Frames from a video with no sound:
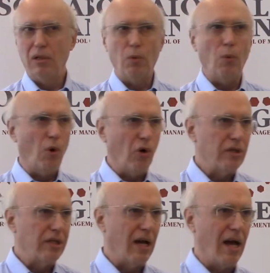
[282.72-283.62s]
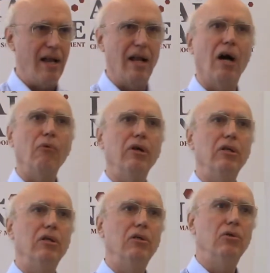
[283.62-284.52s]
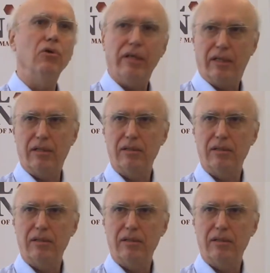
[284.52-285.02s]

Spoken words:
What the hell are we doing?